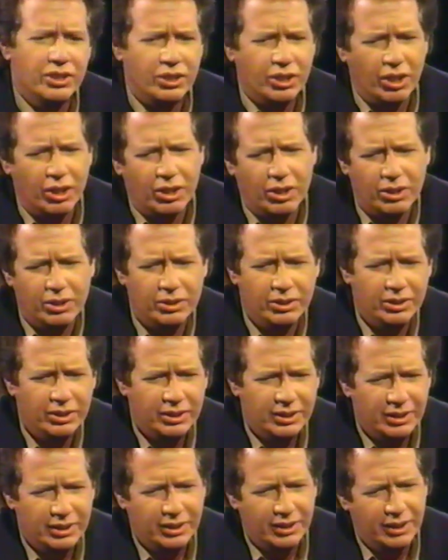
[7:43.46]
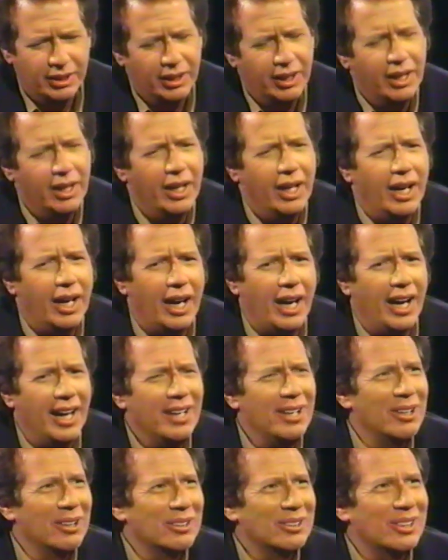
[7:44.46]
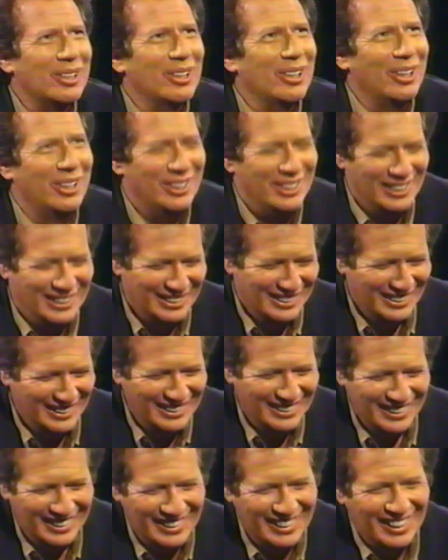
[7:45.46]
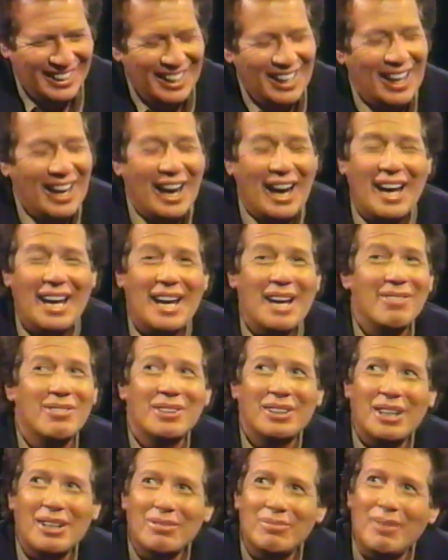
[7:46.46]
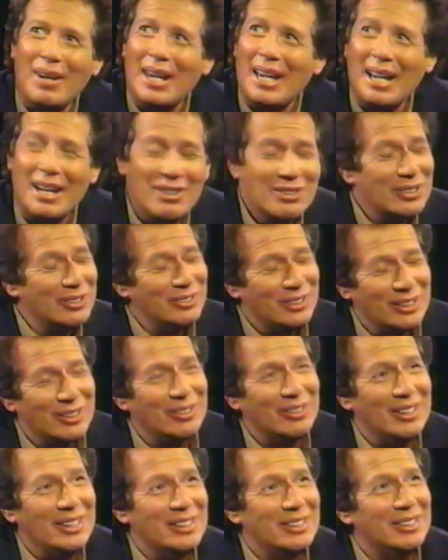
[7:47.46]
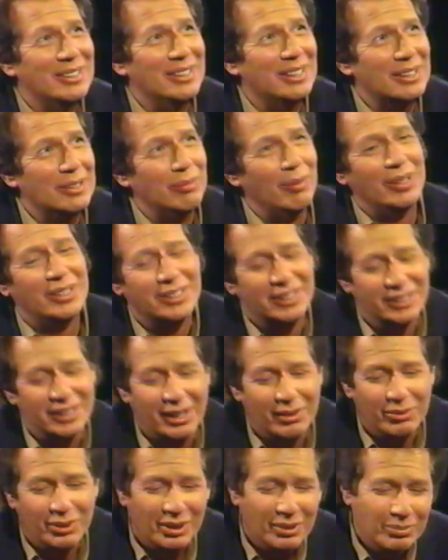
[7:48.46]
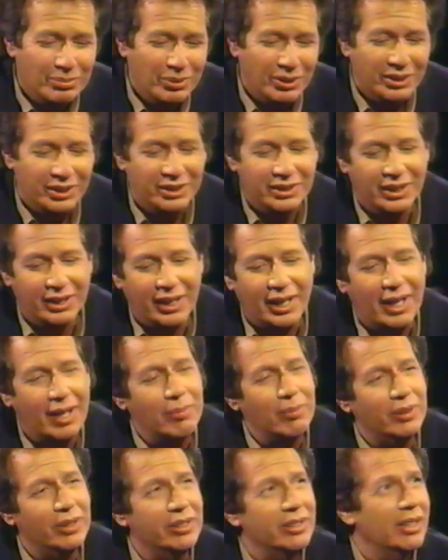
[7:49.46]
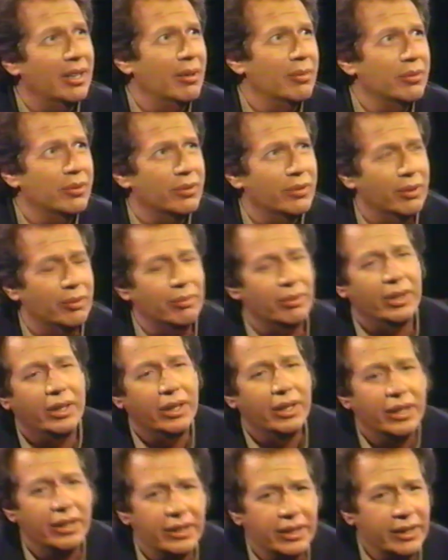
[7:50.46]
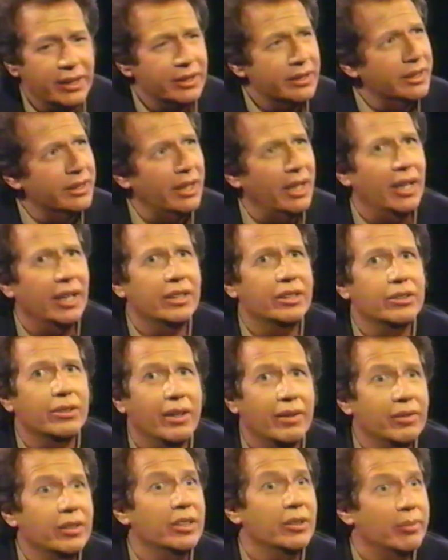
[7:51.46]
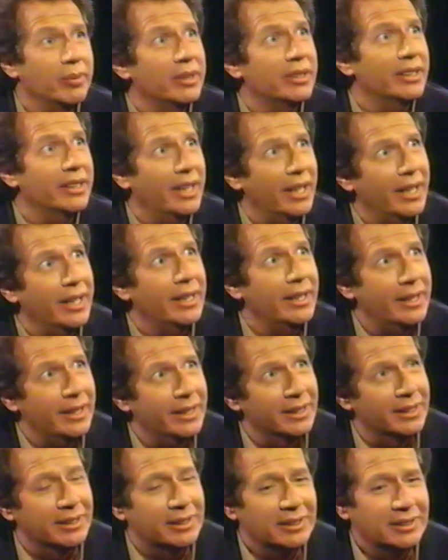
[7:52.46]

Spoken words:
So I don't go. I haven't left my house literally in 6 months because I read a book that said happiness comes from the inside, so I've just been staying in.